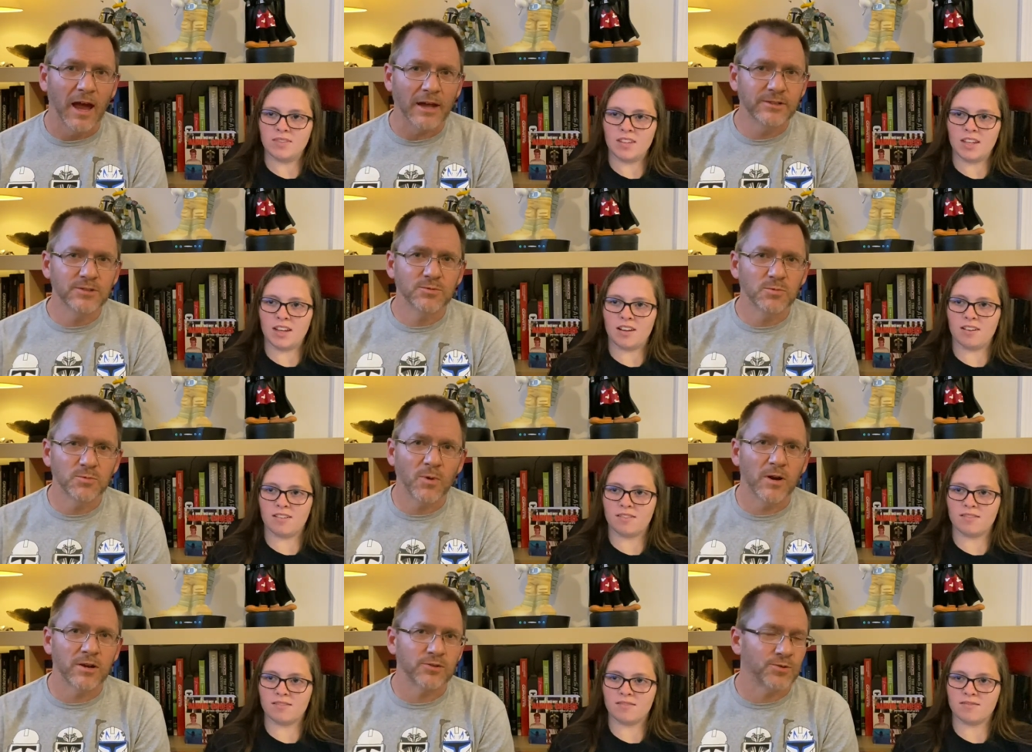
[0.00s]
Speaker 1: I just would
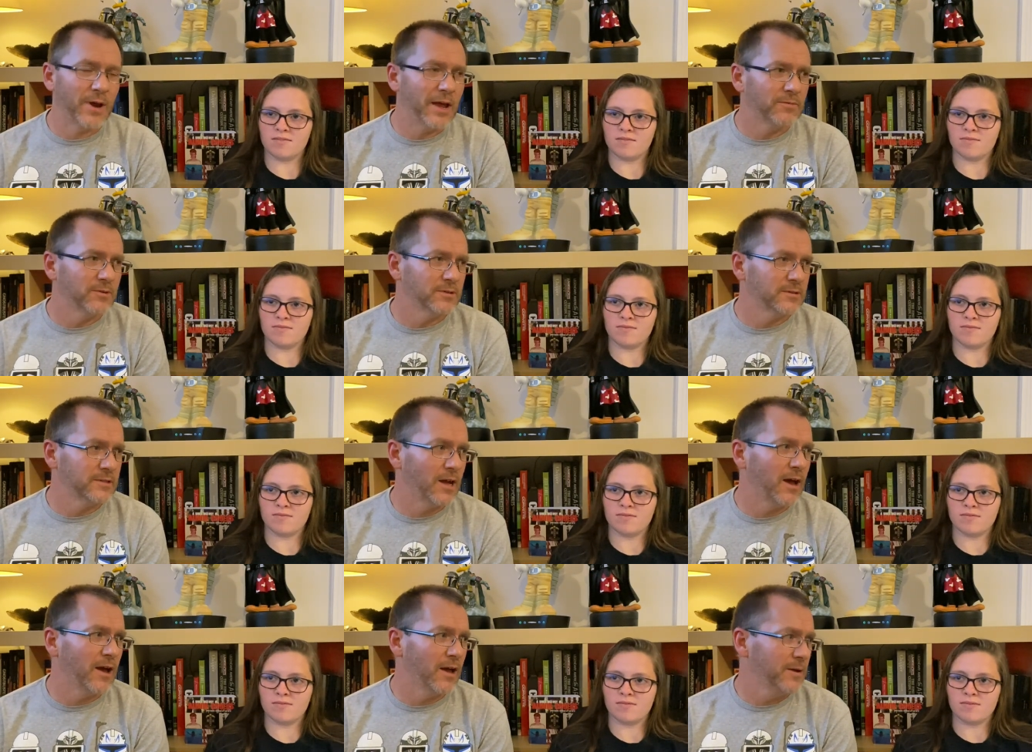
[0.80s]
want to travel in
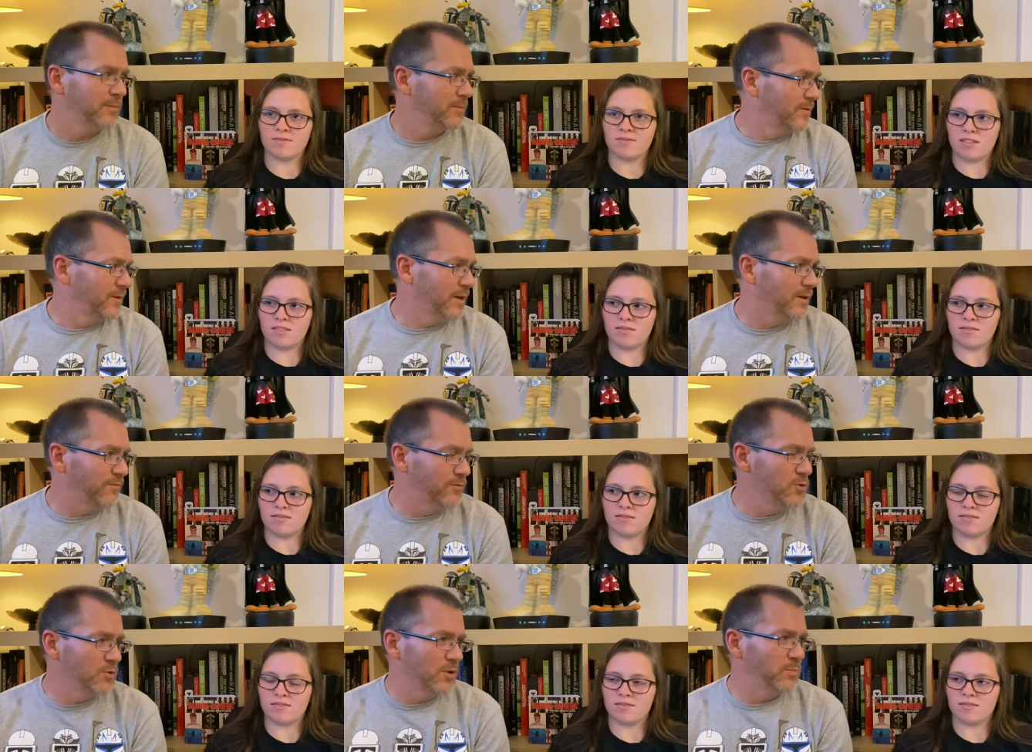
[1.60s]
time. Like,
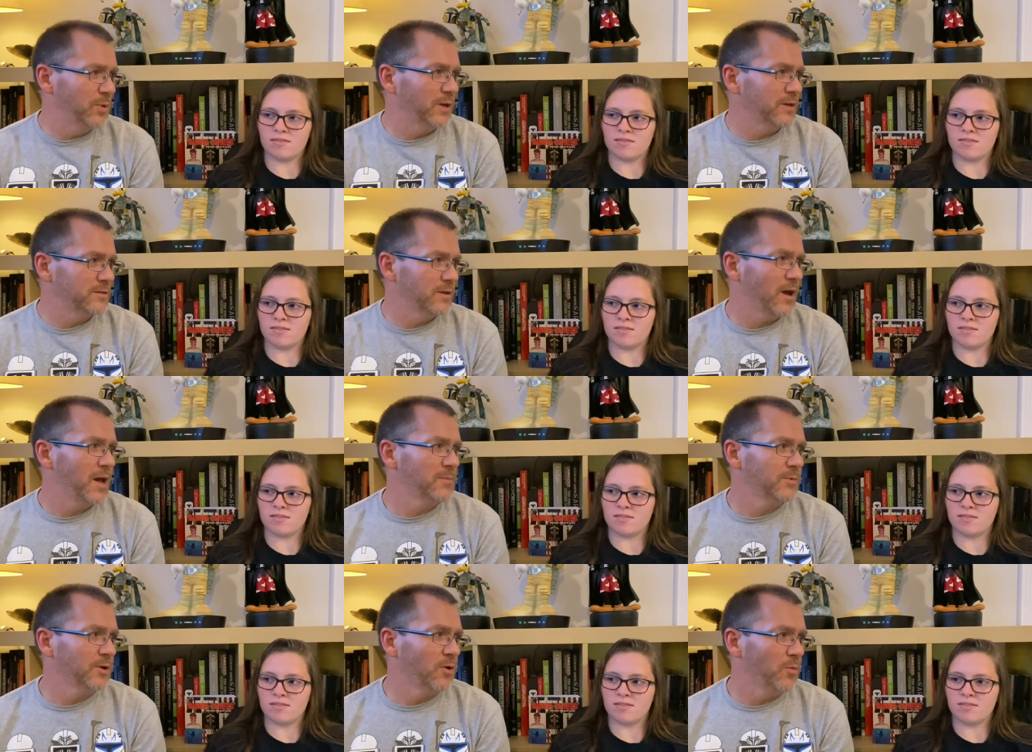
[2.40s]
if you could pick a
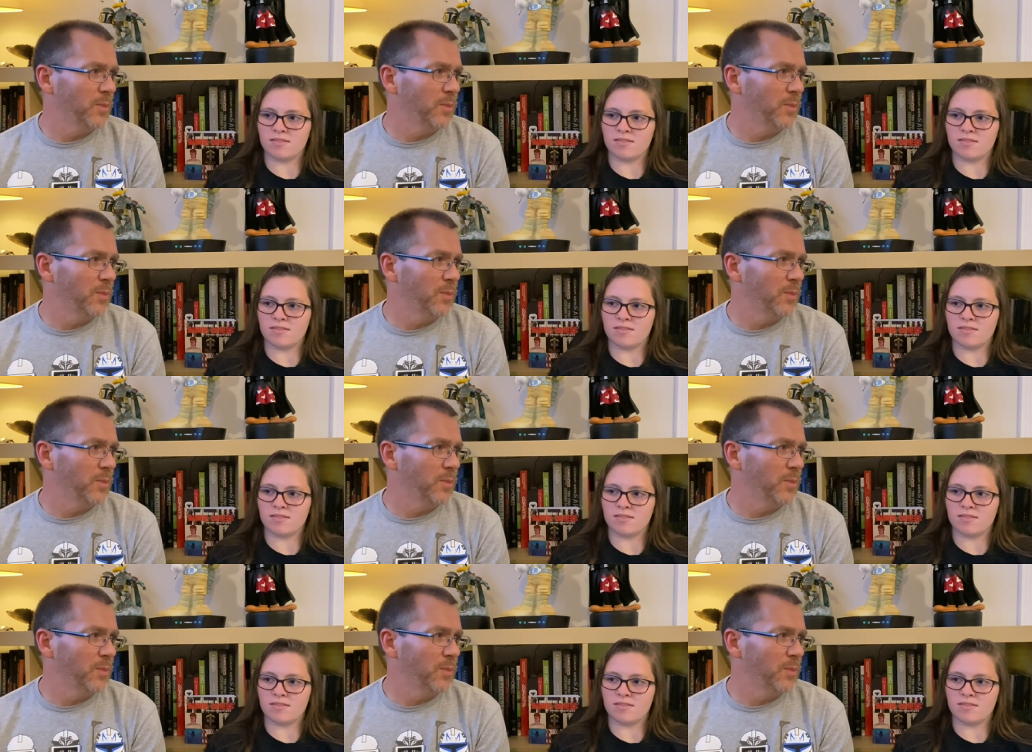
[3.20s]
time to go